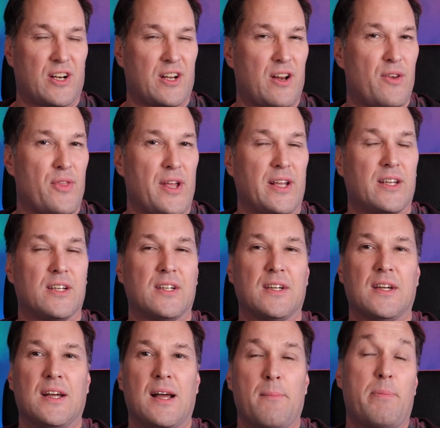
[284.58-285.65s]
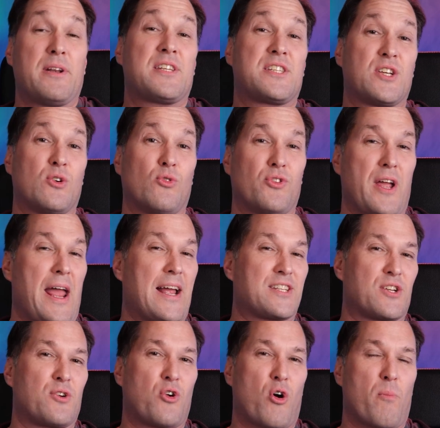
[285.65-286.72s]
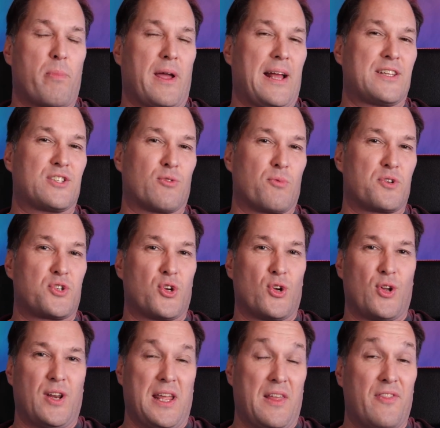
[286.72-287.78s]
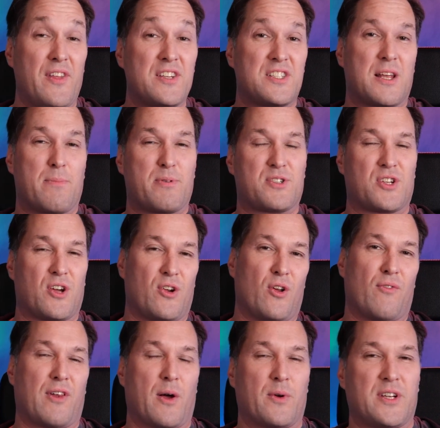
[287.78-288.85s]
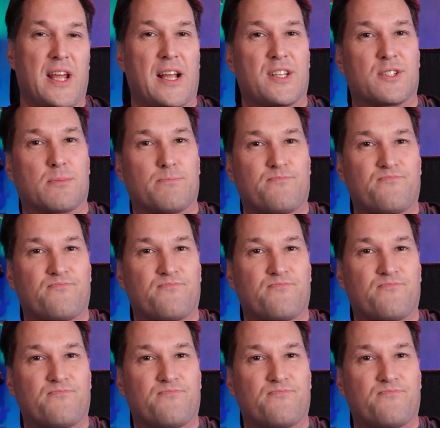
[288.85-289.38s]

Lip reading: I don't think. But still, the Exocomp gets a return in this episode of Lower Decks.